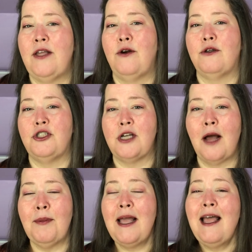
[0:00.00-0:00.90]
in her
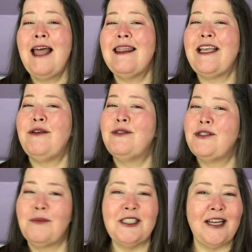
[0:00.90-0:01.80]
shop. Thank you
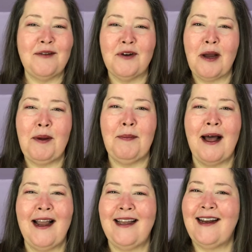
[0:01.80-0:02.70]
so much again for coming
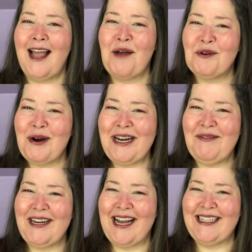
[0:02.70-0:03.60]
by and have a great
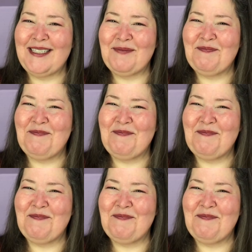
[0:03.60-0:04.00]
evening guys.